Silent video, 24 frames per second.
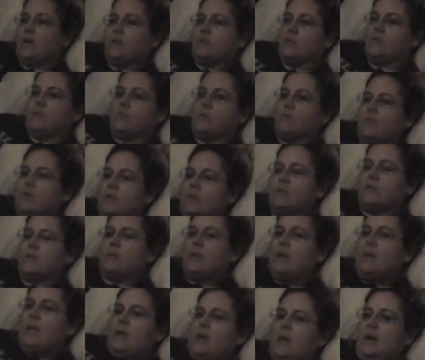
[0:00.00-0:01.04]
Uncle George.
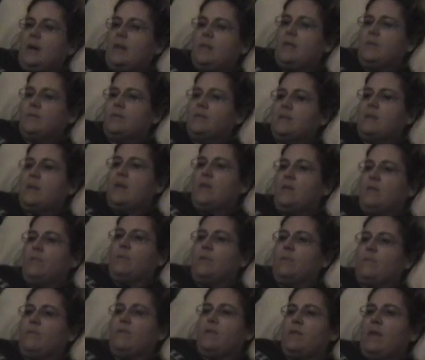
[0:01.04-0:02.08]
And there was another
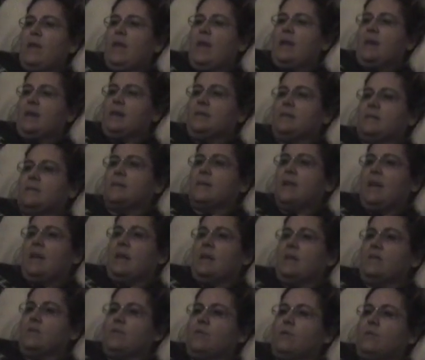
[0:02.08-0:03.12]
room for the aunts,
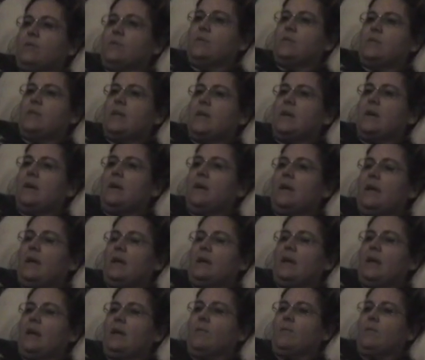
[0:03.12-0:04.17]
Aunt Docia
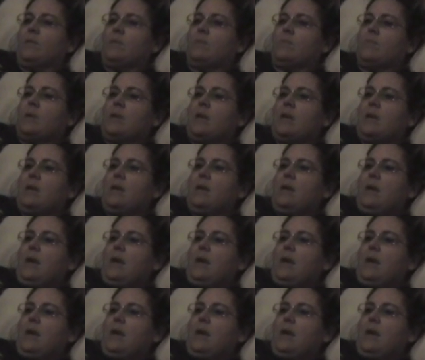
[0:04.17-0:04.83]
and Aunt Ruby.